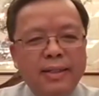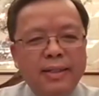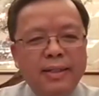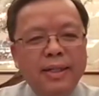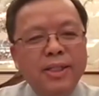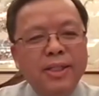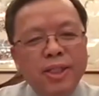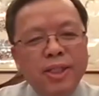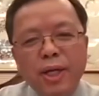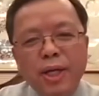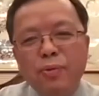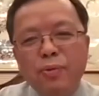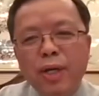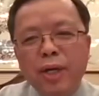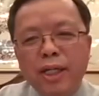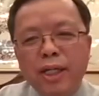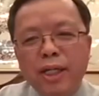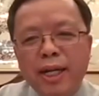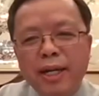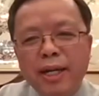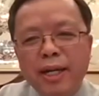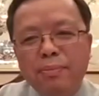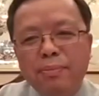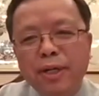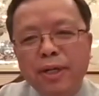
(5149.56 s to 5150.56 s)
This year we are
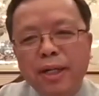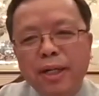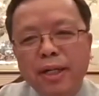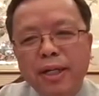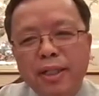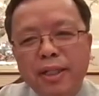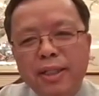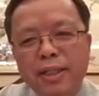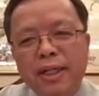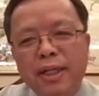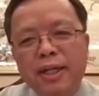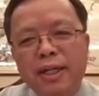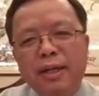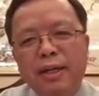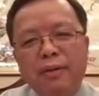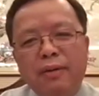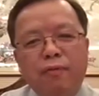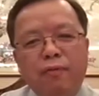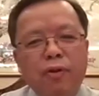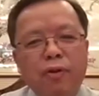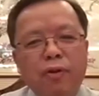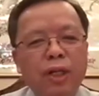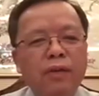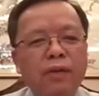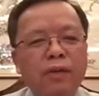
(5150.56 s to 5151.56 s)
celebrating the
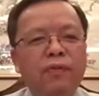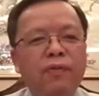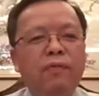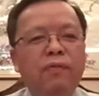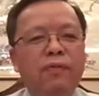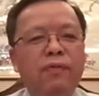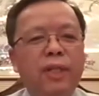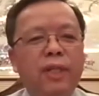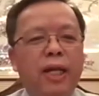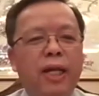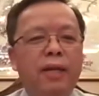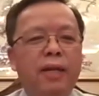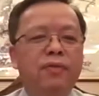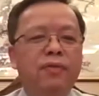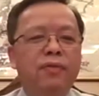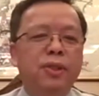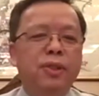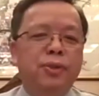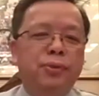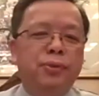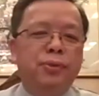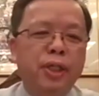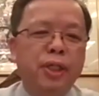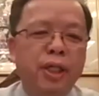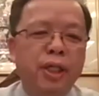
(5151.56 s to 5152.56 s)
45th
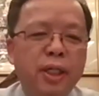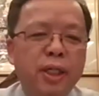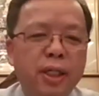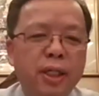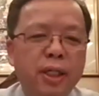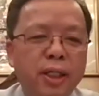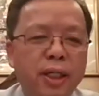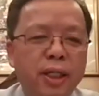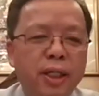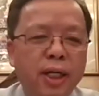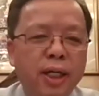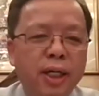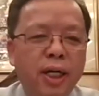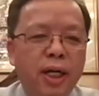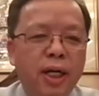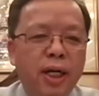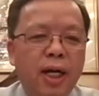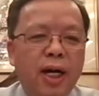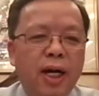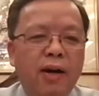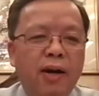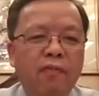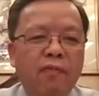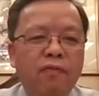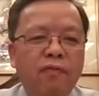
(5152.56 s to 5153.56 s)
anniversary
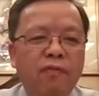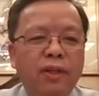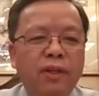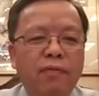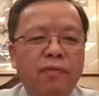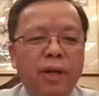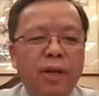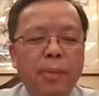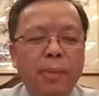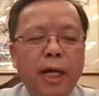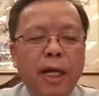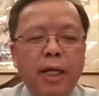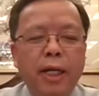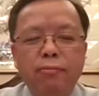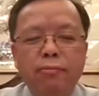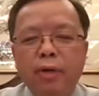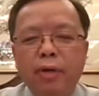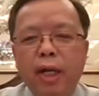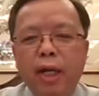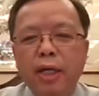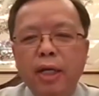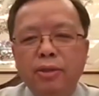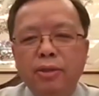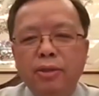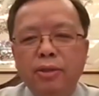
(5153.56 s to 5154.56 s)
of diplomatic
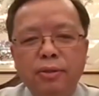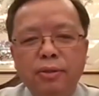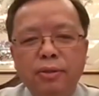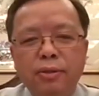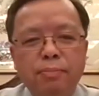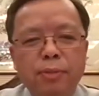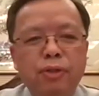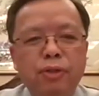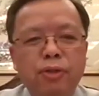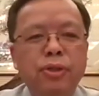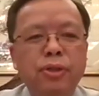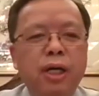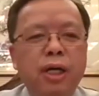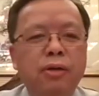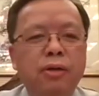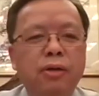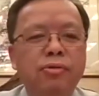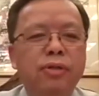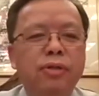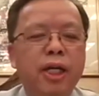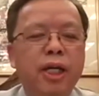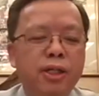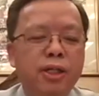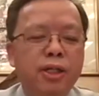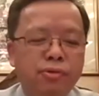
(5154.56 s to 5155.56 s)
relations between our
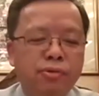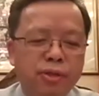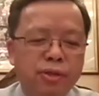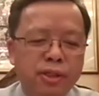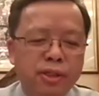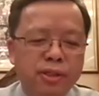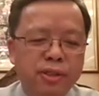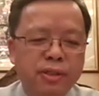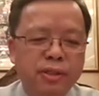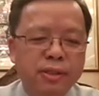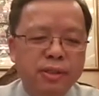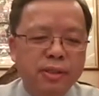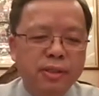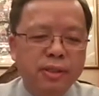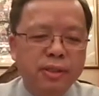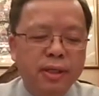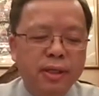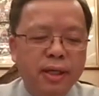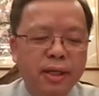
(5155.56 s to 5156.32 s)
two countries.